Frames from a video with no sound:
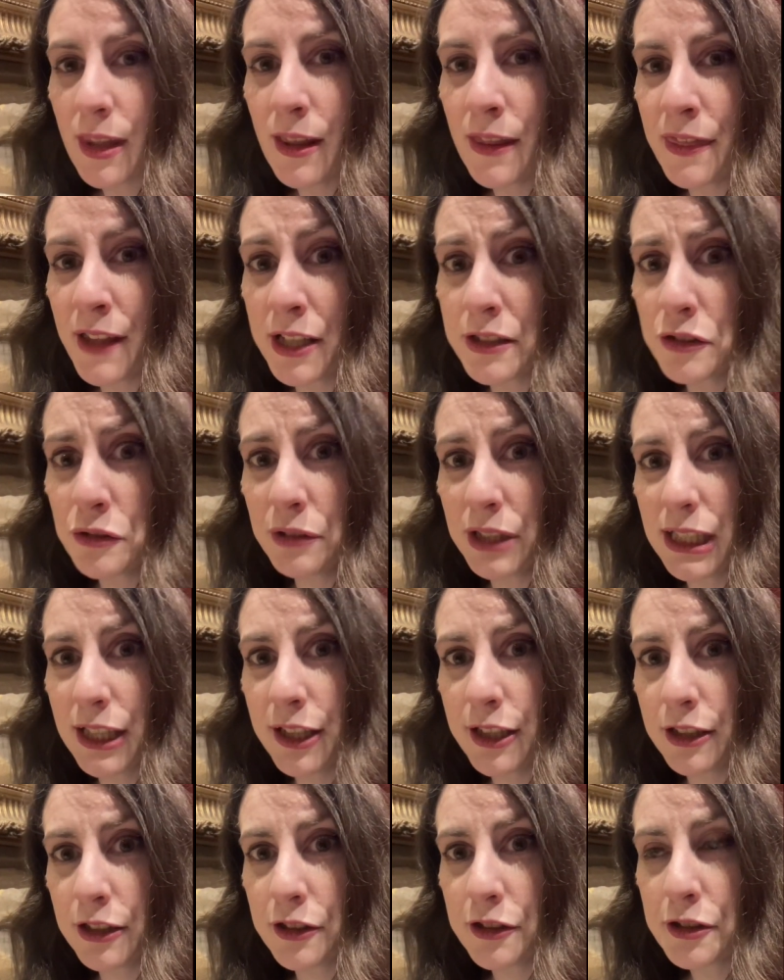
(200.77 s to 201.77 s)
That's
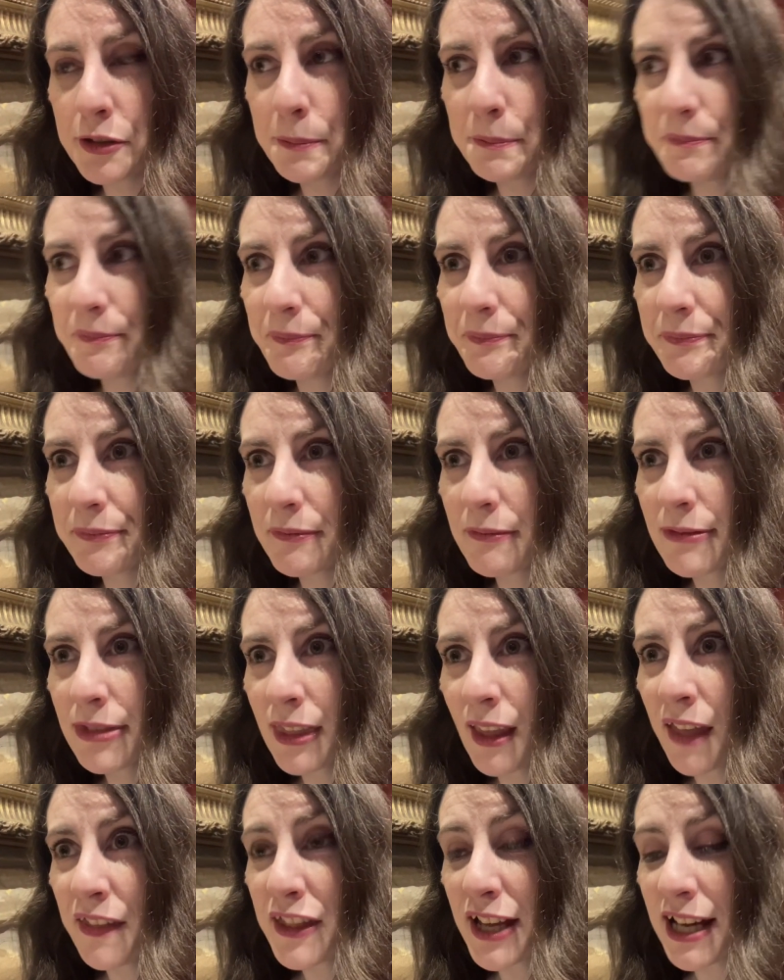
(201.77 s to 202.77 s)
really good.
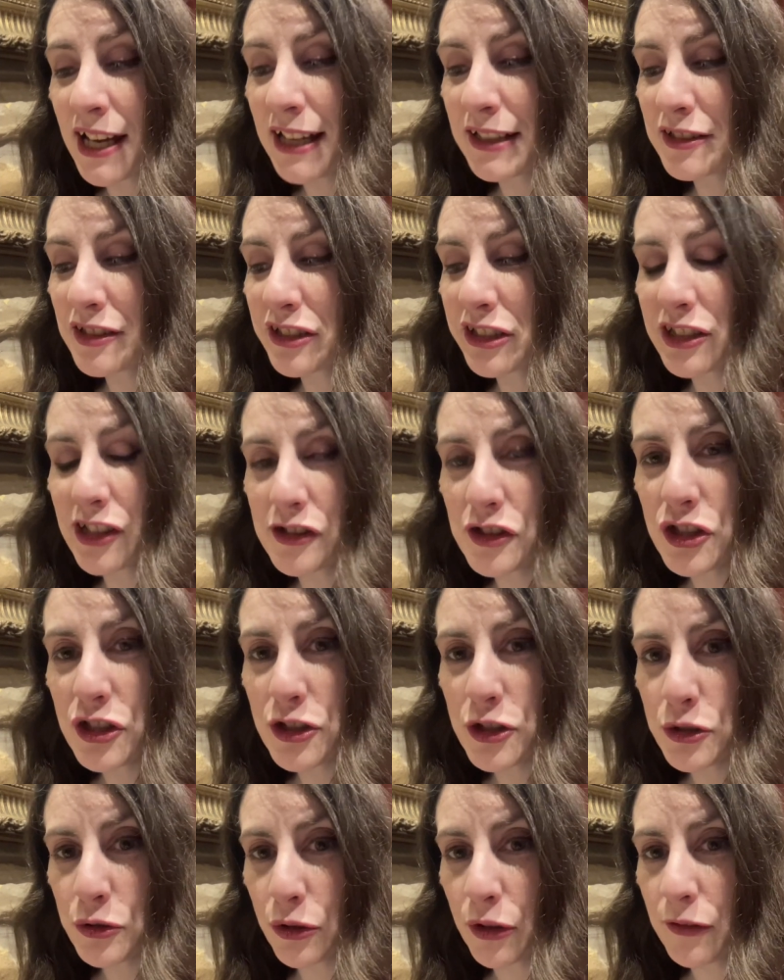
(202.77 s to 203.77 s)
That has such a
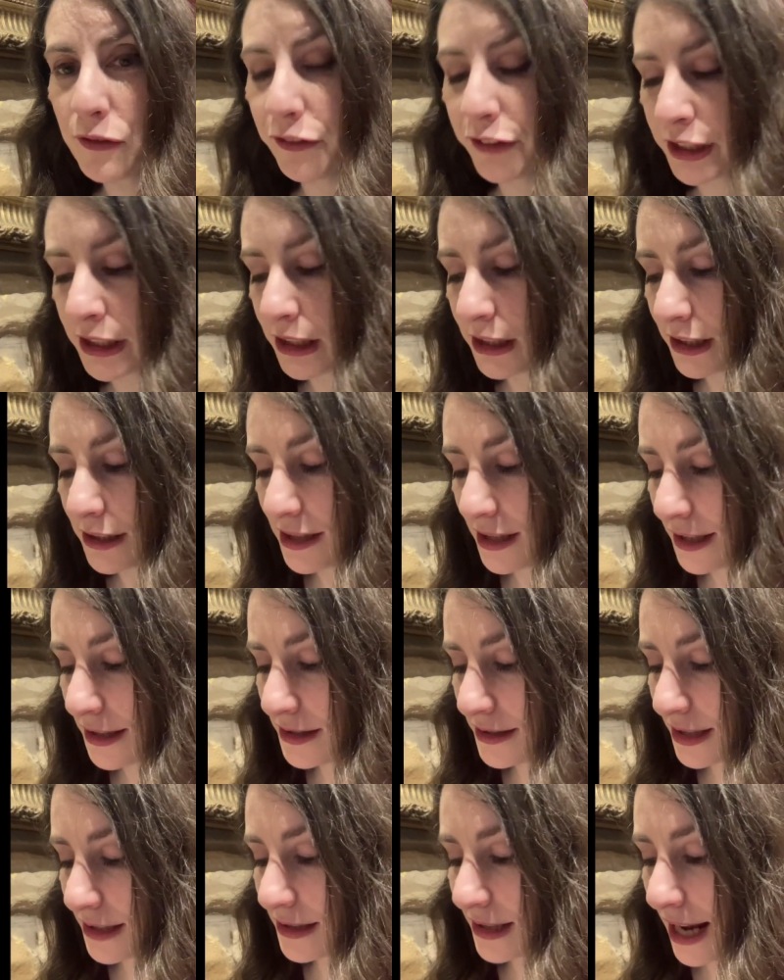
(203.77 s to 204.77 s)
strong vanilla
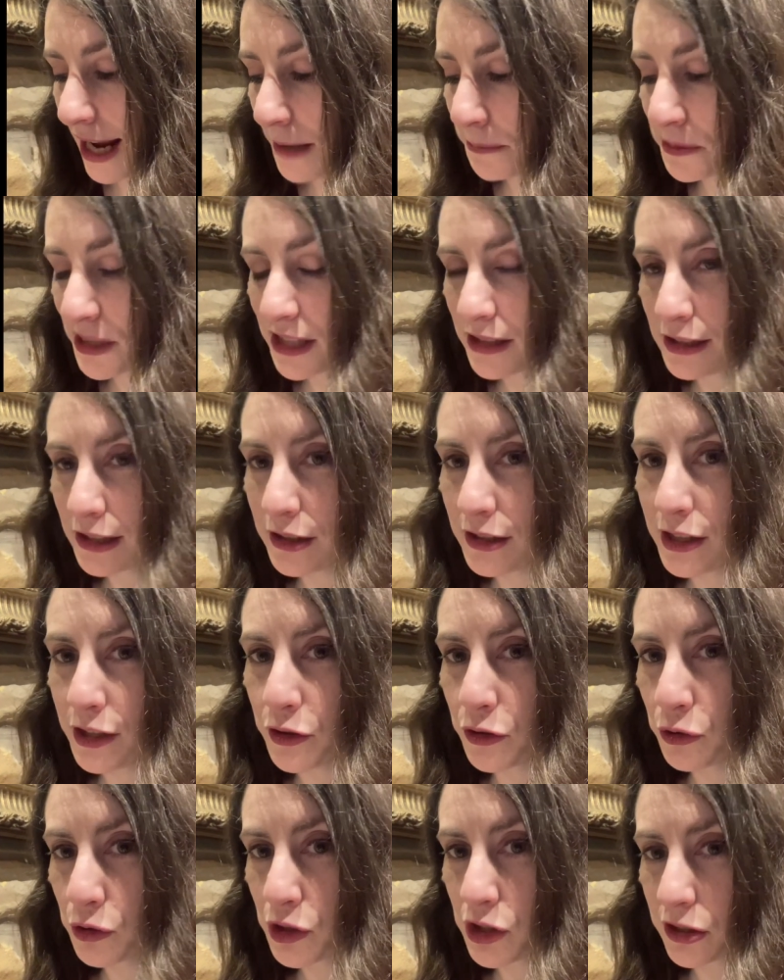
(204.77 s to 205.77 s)
taste. It's absolutely
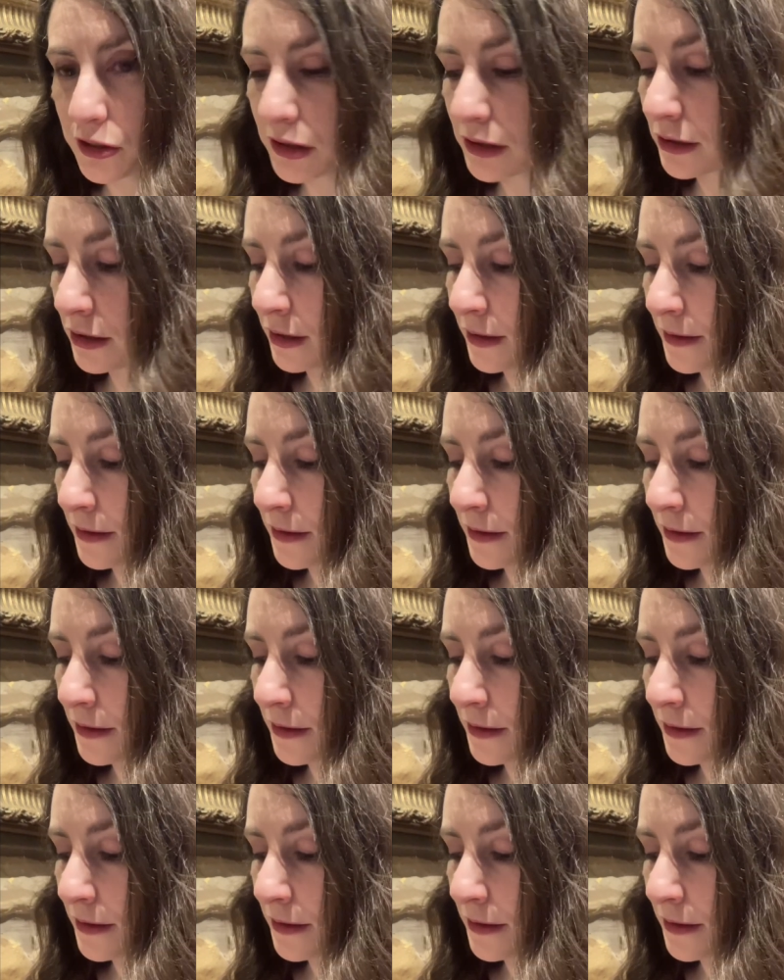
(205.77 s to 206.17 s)
gorgeous.